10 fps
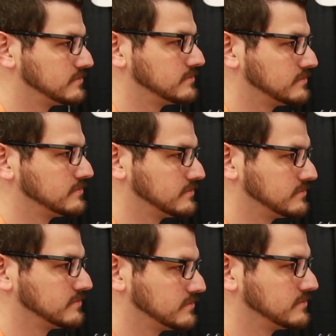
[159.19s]

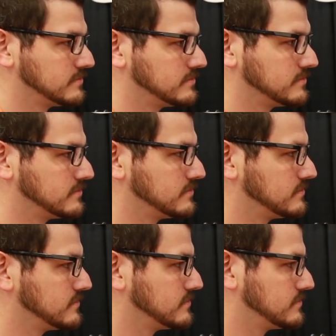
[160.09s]

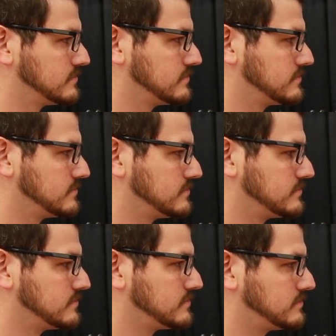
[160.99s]

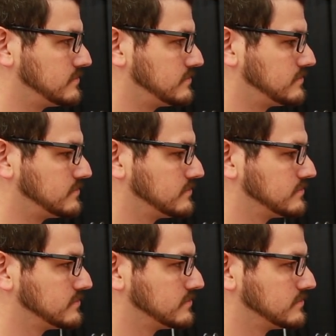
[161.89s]

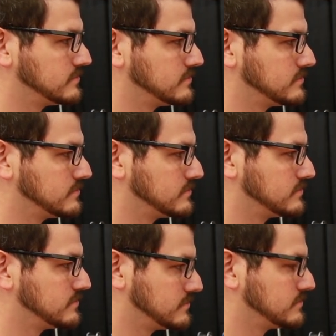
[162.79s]

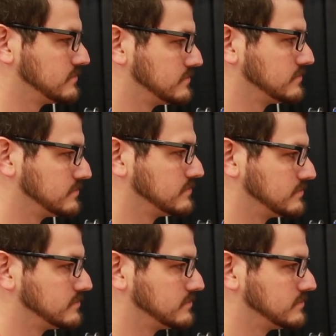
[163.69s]
This person isn't speaking.